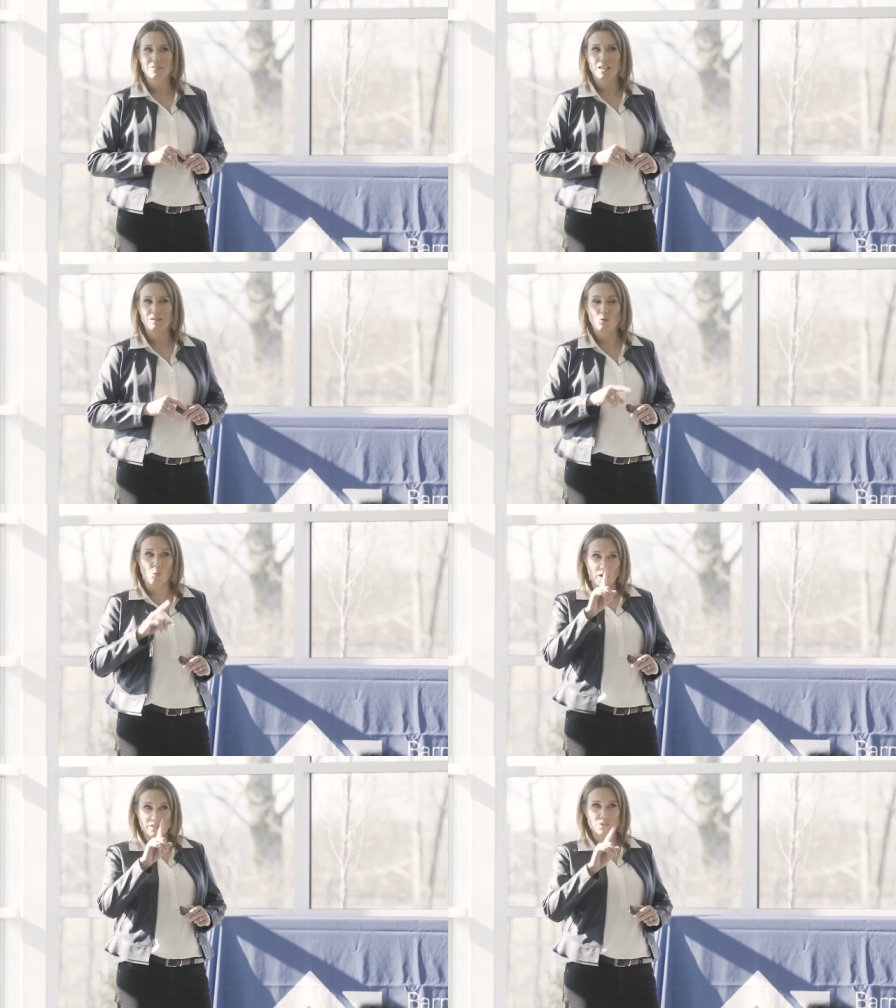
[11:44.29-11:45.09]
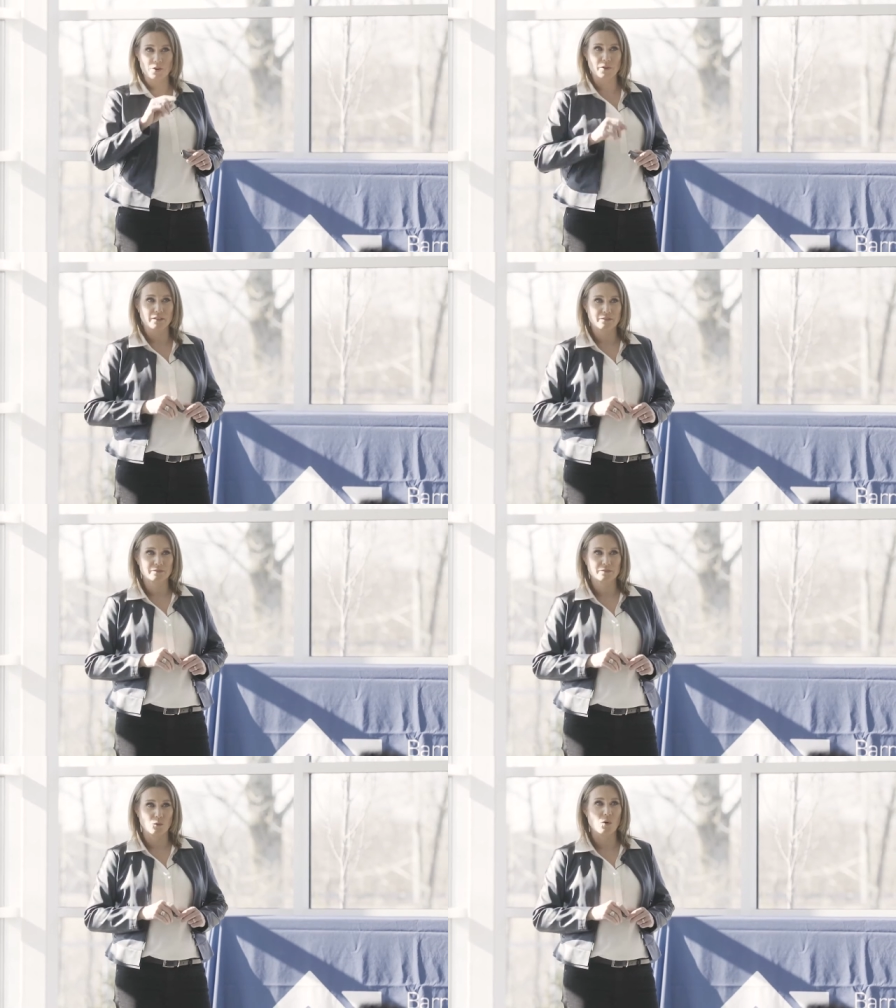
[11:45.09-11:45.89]
Okay, one showing,
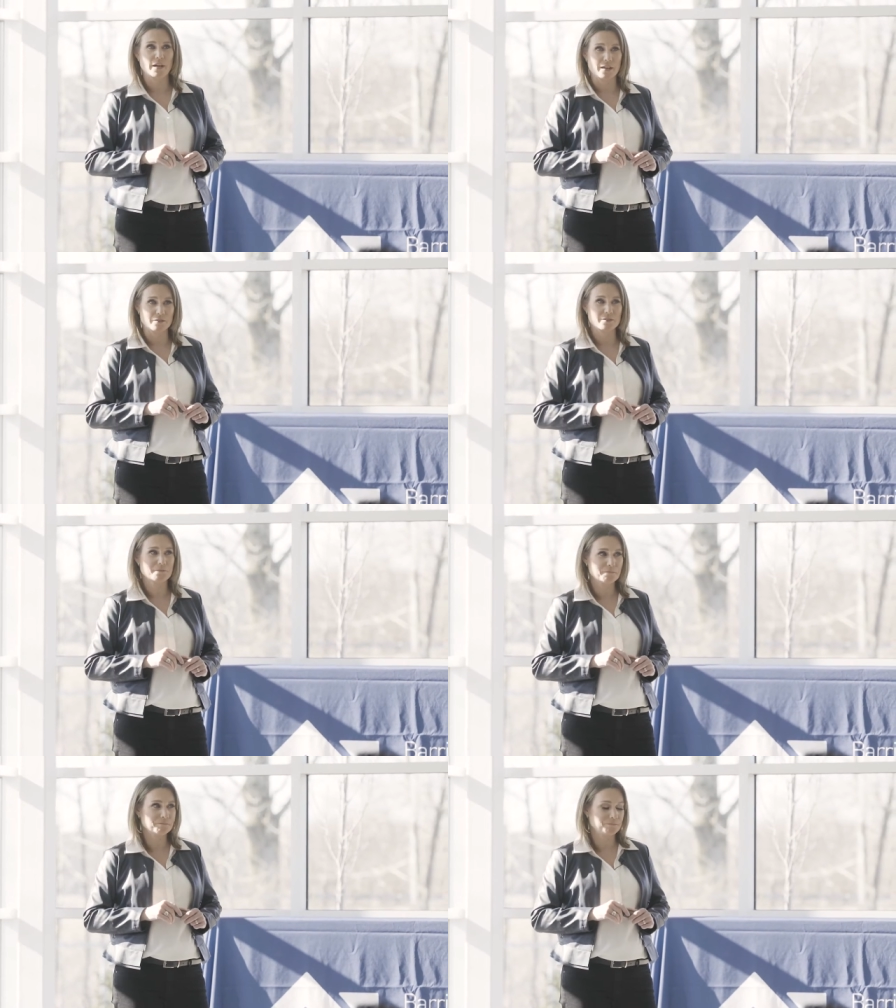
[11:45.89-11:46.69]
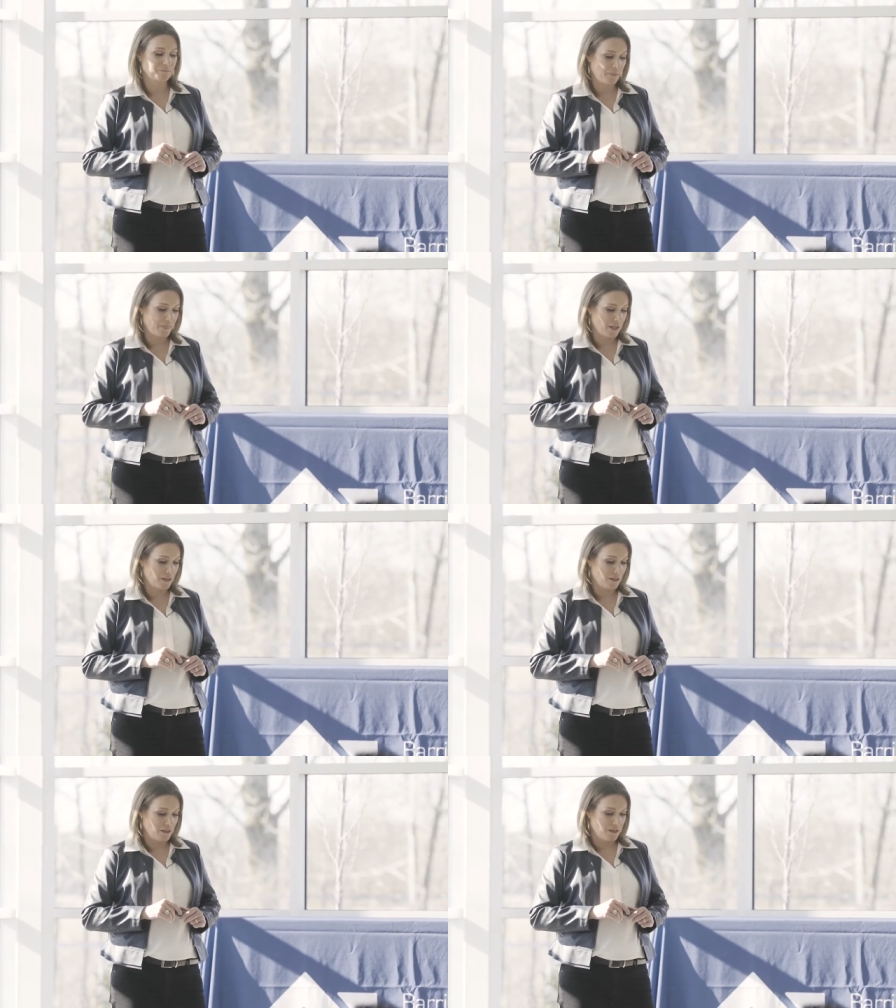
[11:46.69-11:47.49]
one house.
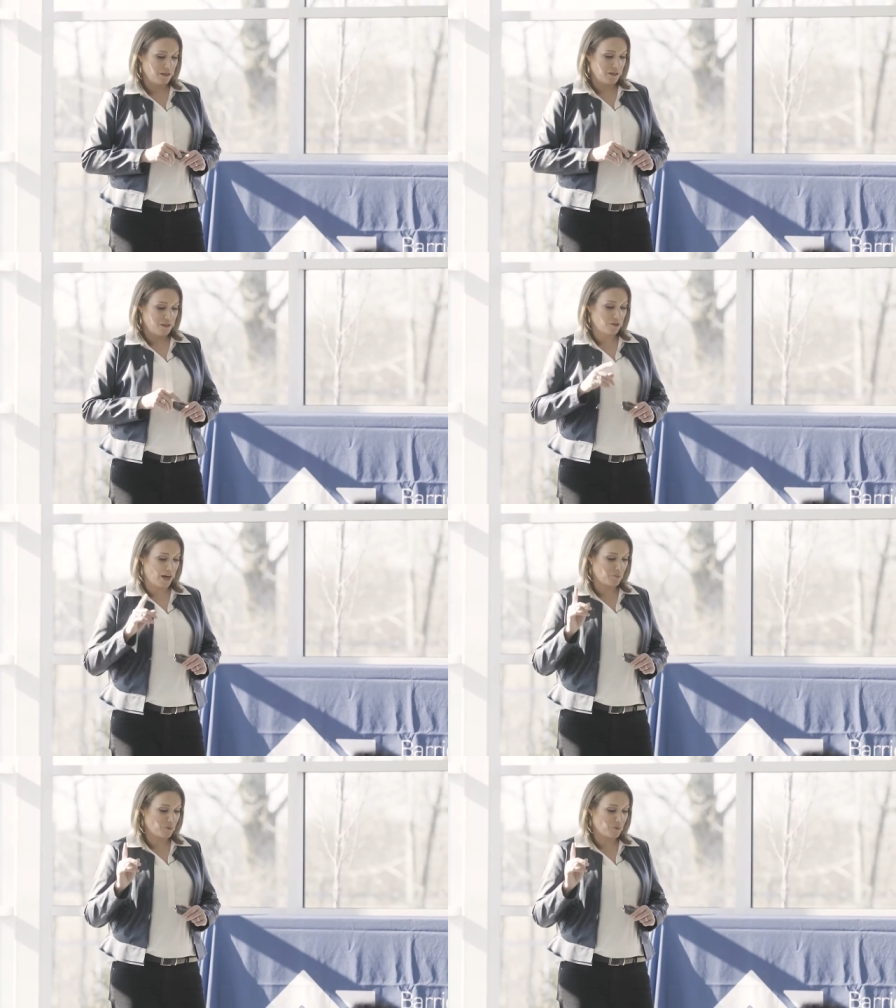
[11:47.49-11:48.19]
So I